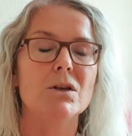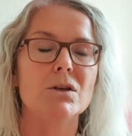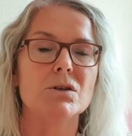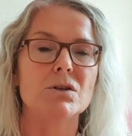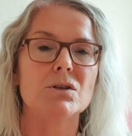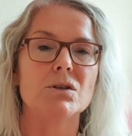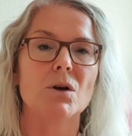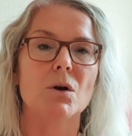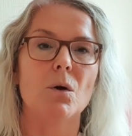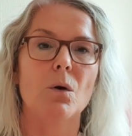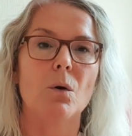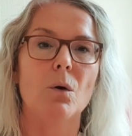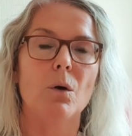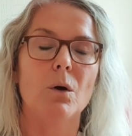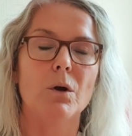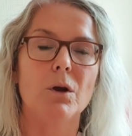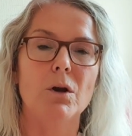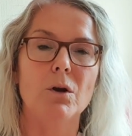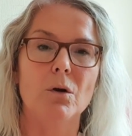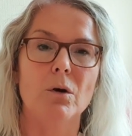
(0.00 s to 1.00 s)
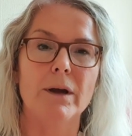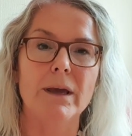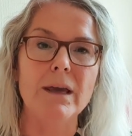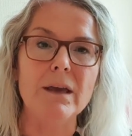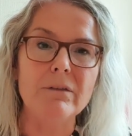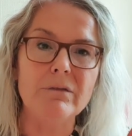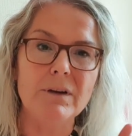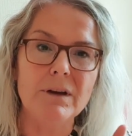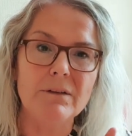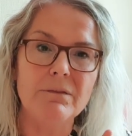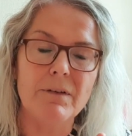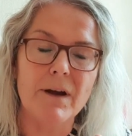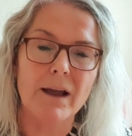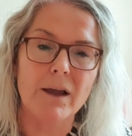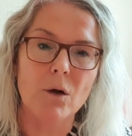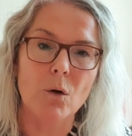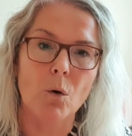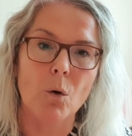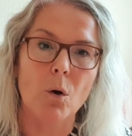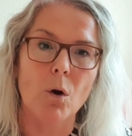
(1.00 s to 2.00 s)
So, you know, even if I
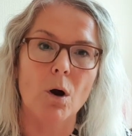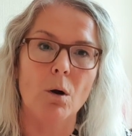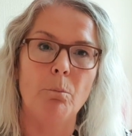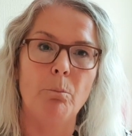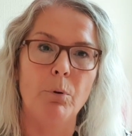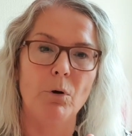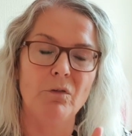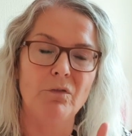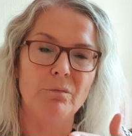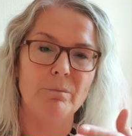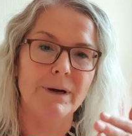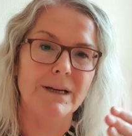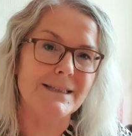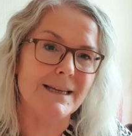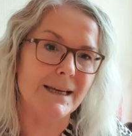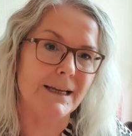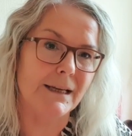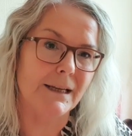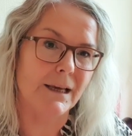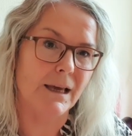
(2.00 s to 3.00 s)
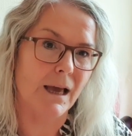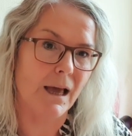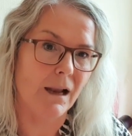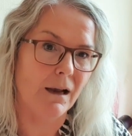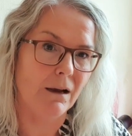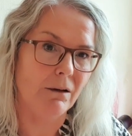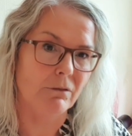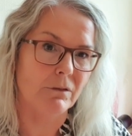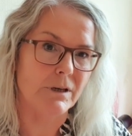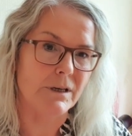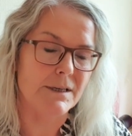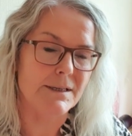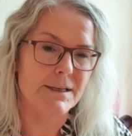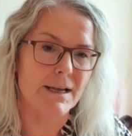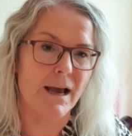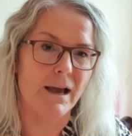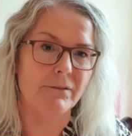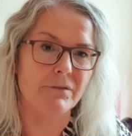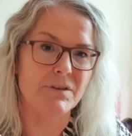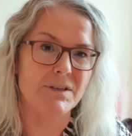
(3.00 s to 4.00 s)
go above my daily calories,
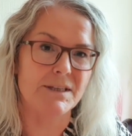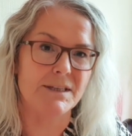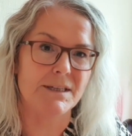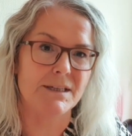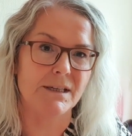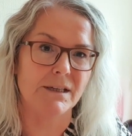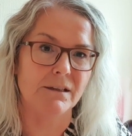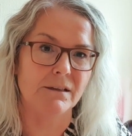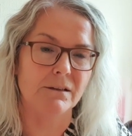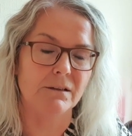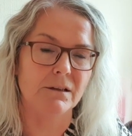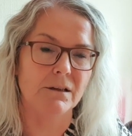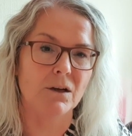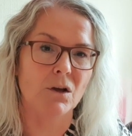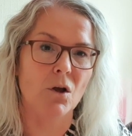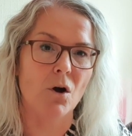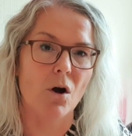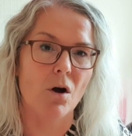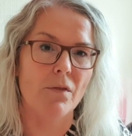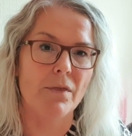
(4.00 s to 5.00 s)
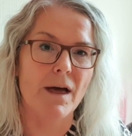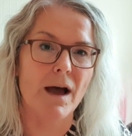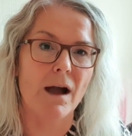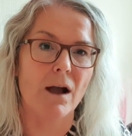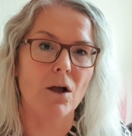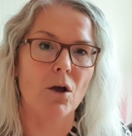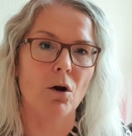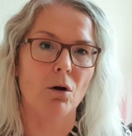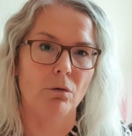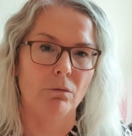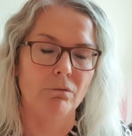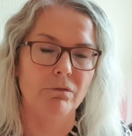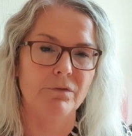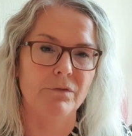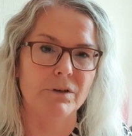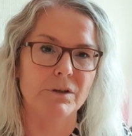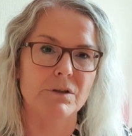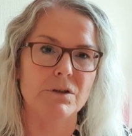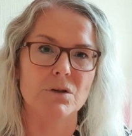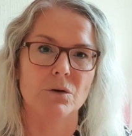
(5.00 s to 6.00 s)
I've still got that
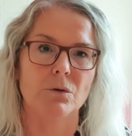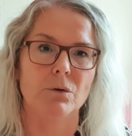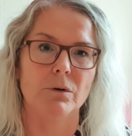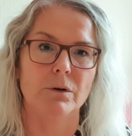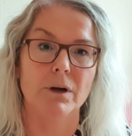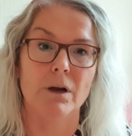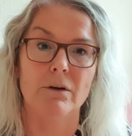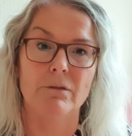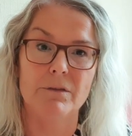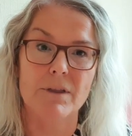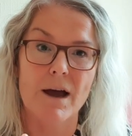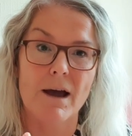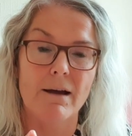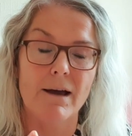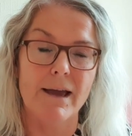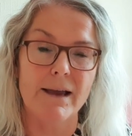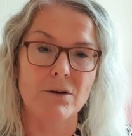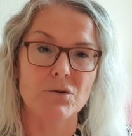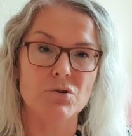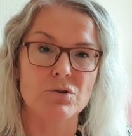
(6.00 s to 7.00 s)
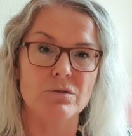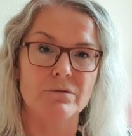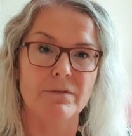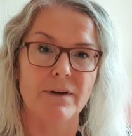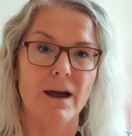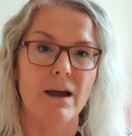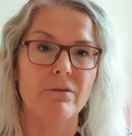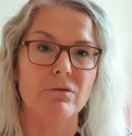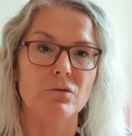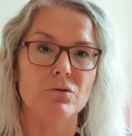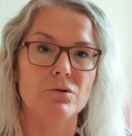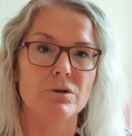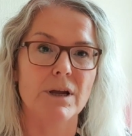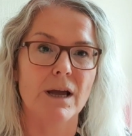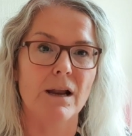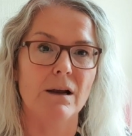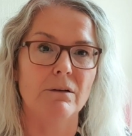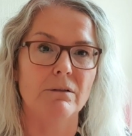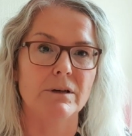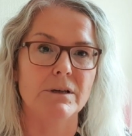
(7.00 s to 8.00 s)
comfort zone of that extra 500
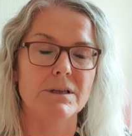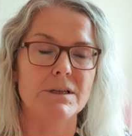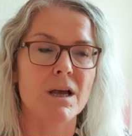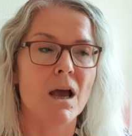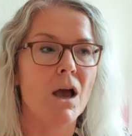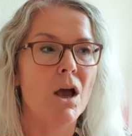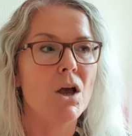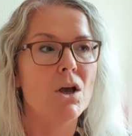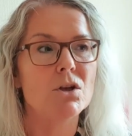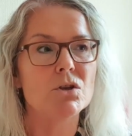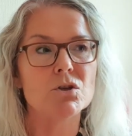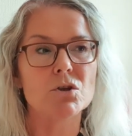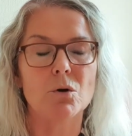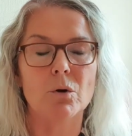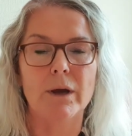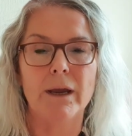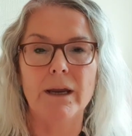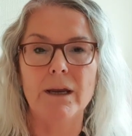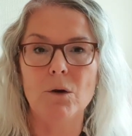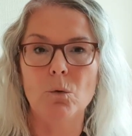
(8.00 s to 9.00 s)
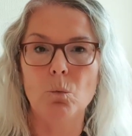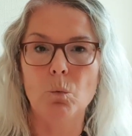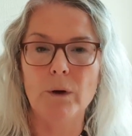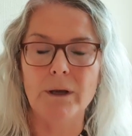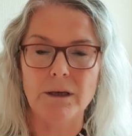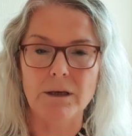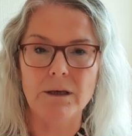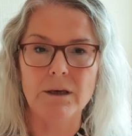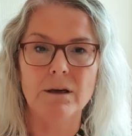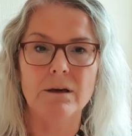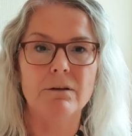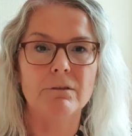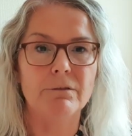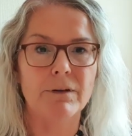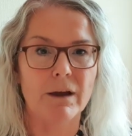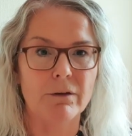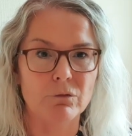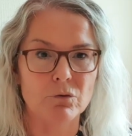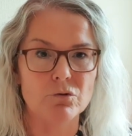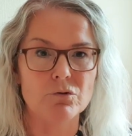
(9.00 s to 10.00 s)
calories. So in a week,
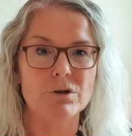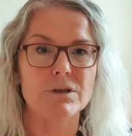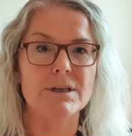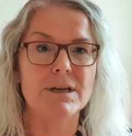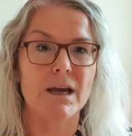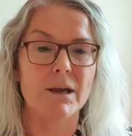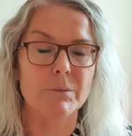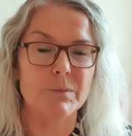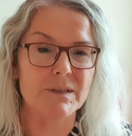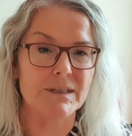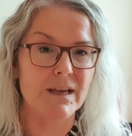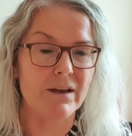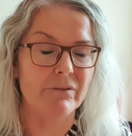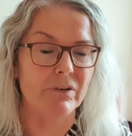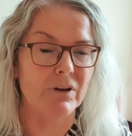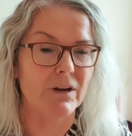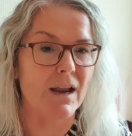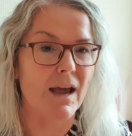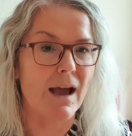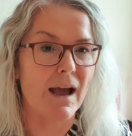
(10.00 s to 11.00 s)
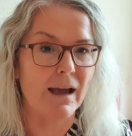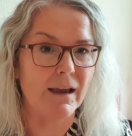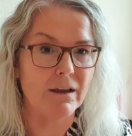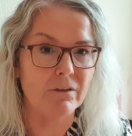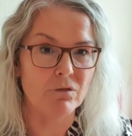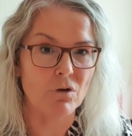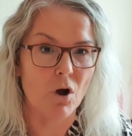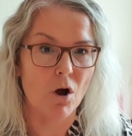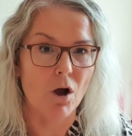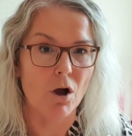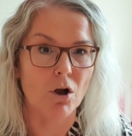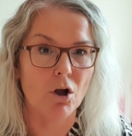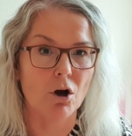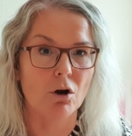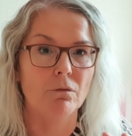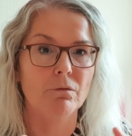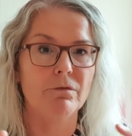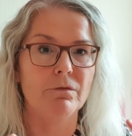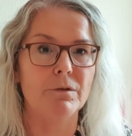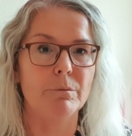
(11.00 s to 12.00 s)
500 times 7, I have got a
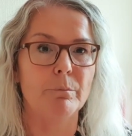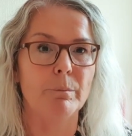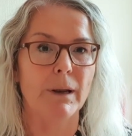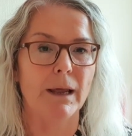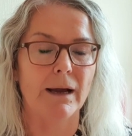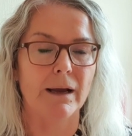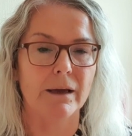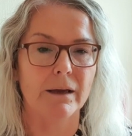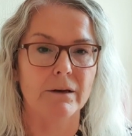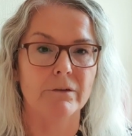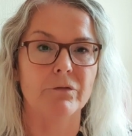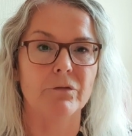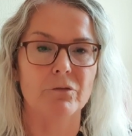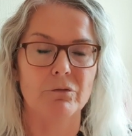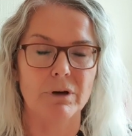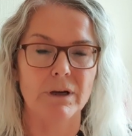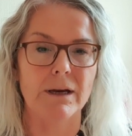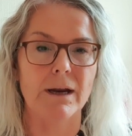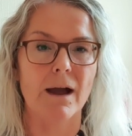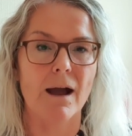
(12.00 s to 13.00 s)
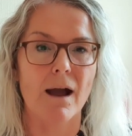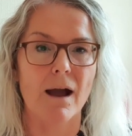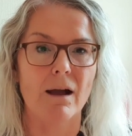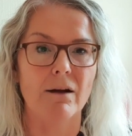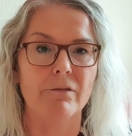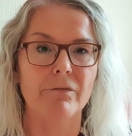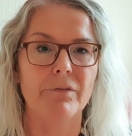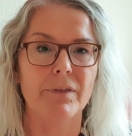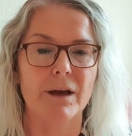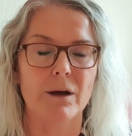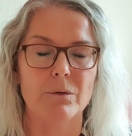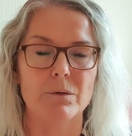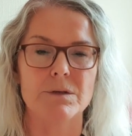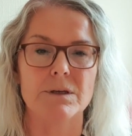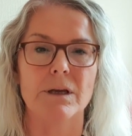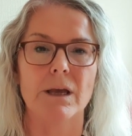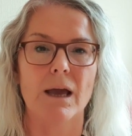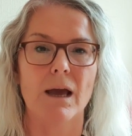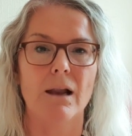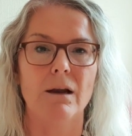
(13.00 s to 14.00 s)
comfort blanket of
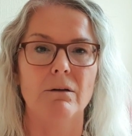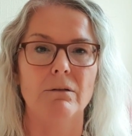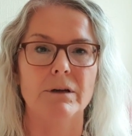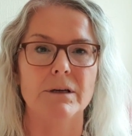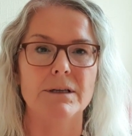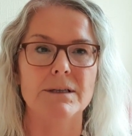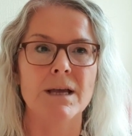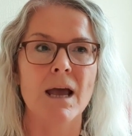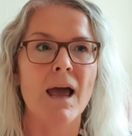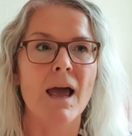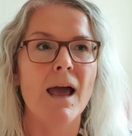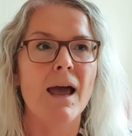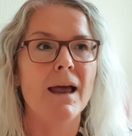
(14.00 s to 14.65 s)
3,500 calories.